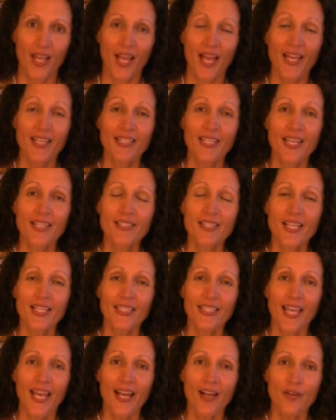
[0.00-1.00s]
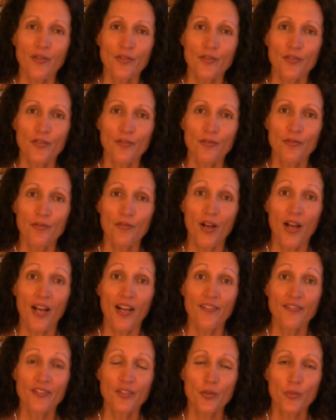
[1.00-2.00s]
And as I count from
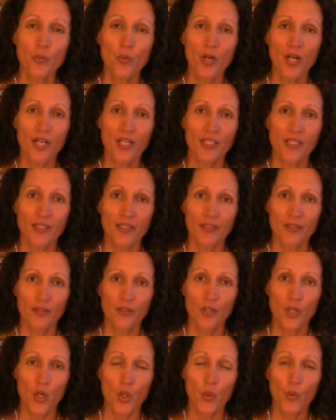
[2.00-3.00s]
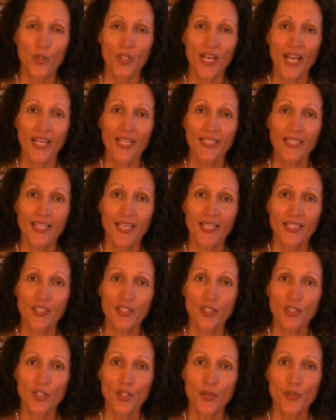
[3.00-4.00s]
5 to 1, when I
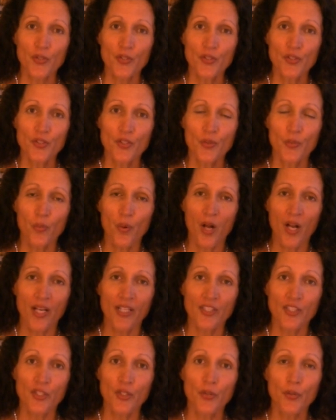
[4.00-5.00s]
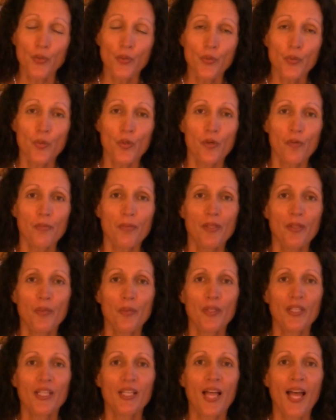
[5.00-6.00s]
get closer to 1, you will be
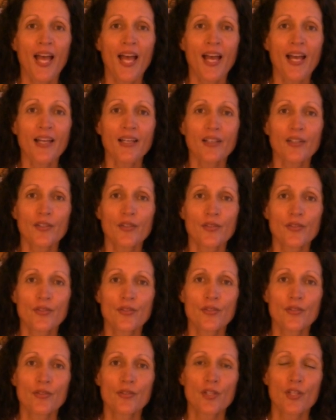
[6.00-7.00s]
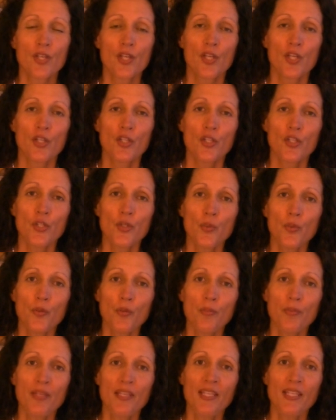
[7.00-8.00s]
relaxed. You will
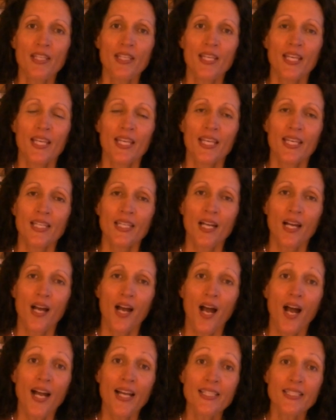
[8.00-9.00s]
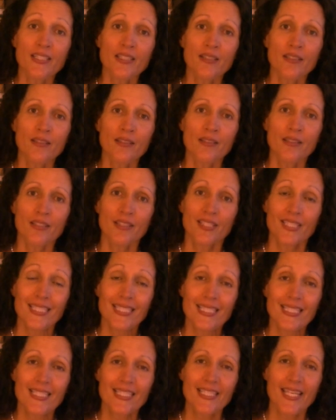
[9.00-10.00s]
be in a heightened
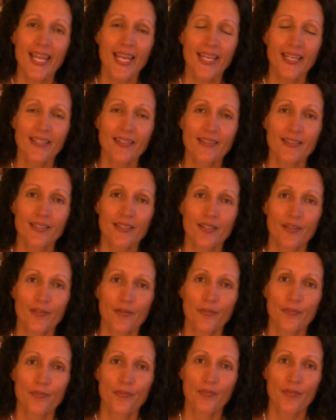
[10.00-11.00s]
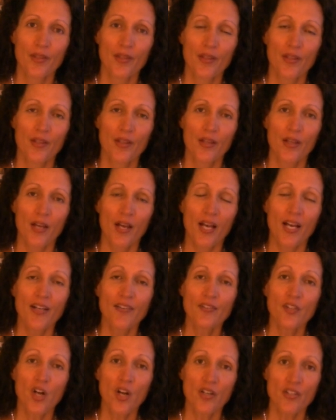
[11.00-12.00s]
state
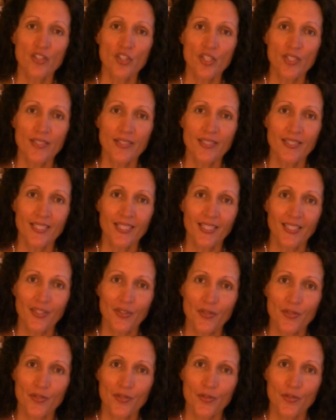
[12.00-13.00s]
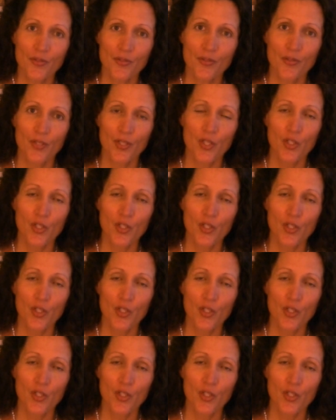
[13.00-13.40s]
of consciousness.